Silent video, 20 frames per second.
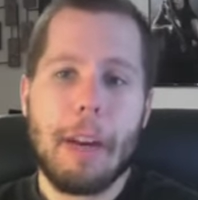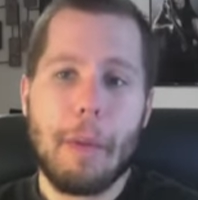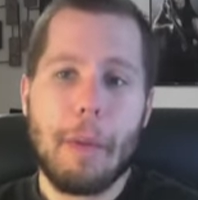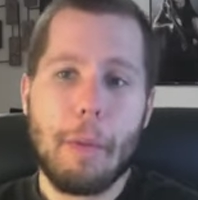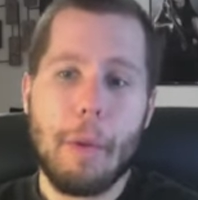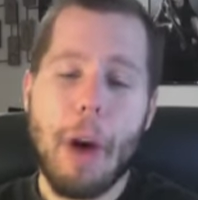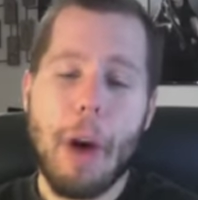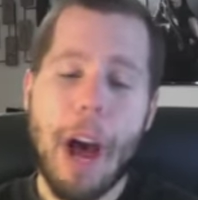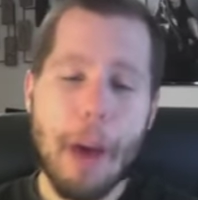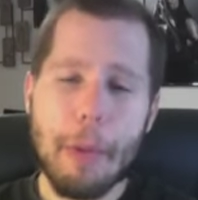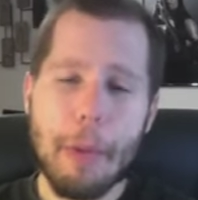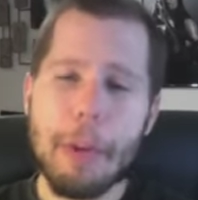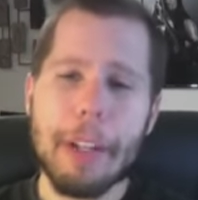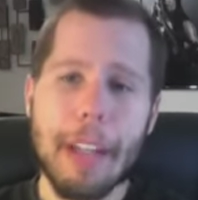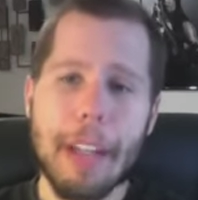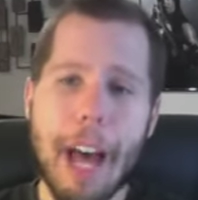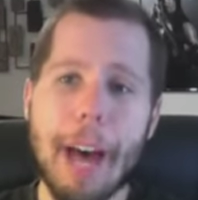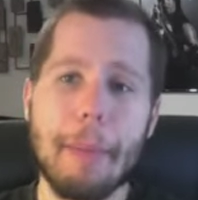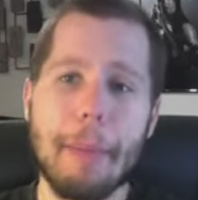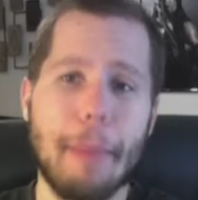Well, I
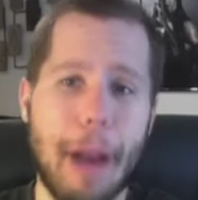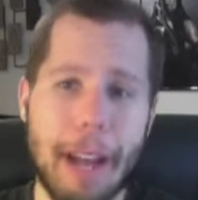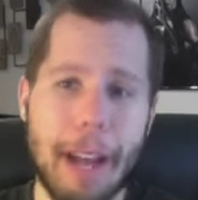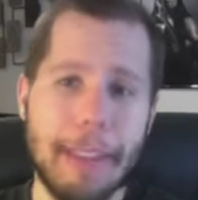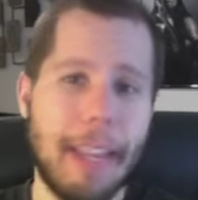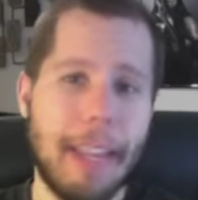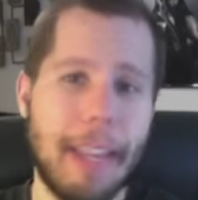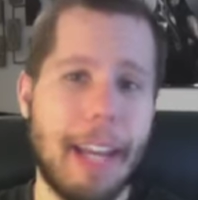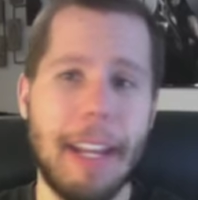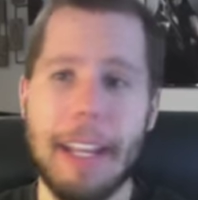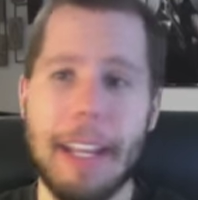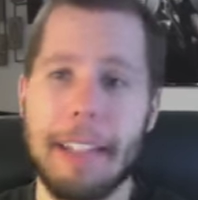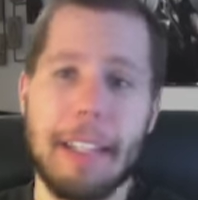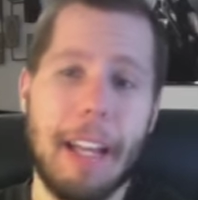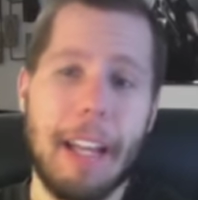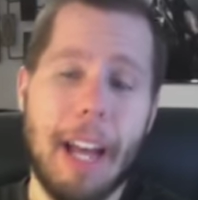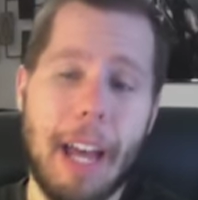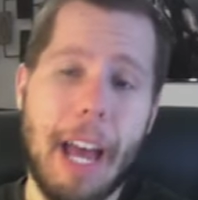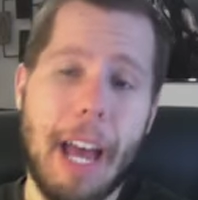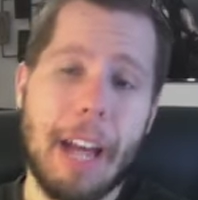would not mind that
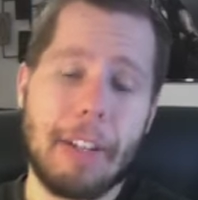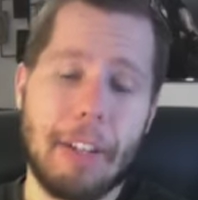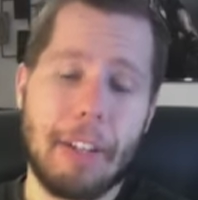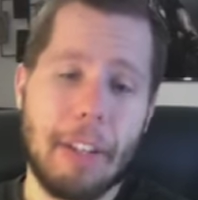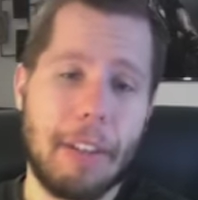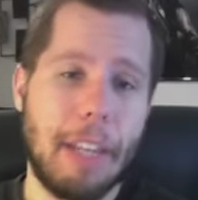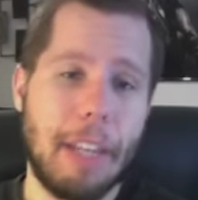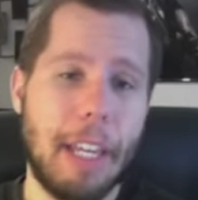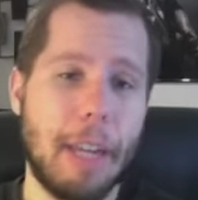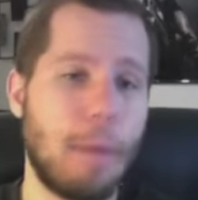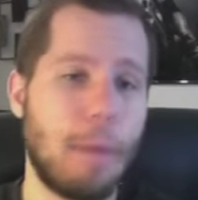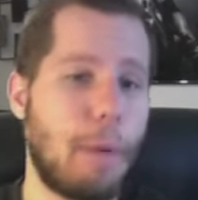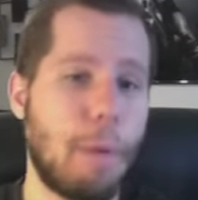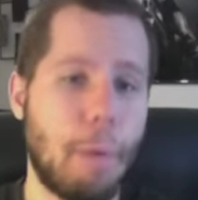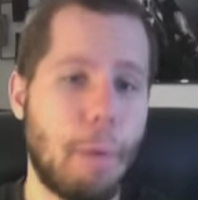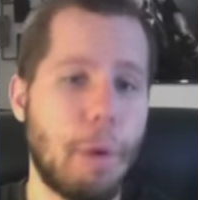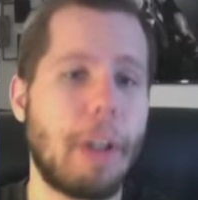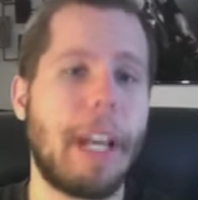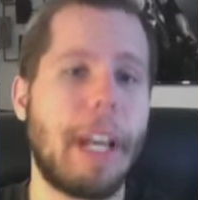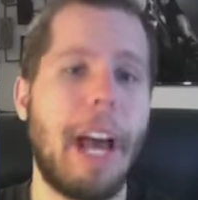idea. I actually think it would
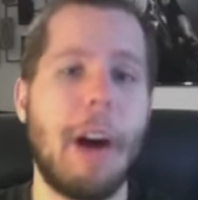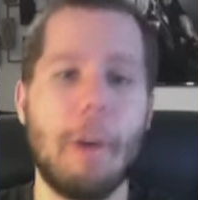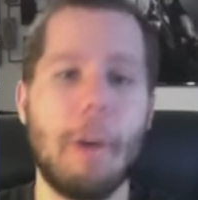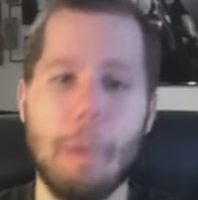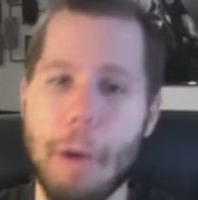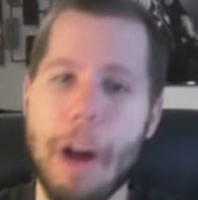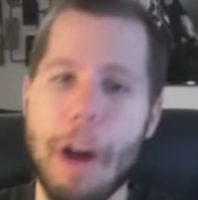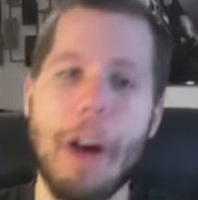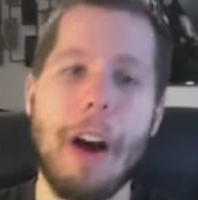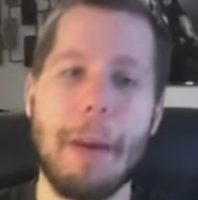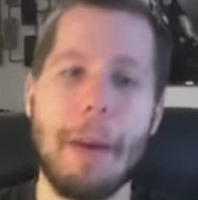work out well.